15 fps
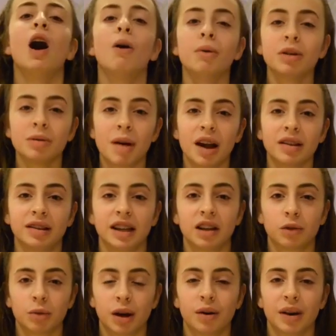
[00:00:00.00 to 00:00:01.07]
Oh, and you might have seen
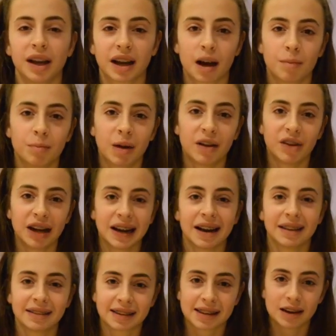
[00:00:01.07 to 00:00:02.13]
as well in a couple of my
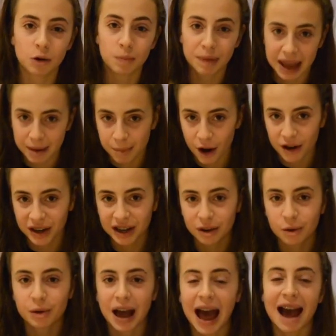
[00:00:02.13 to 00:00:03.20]
videos, there's a little bay pony
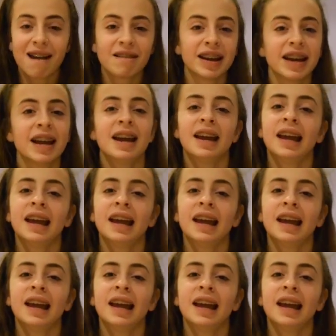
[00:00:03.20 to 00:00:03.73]
called Harry.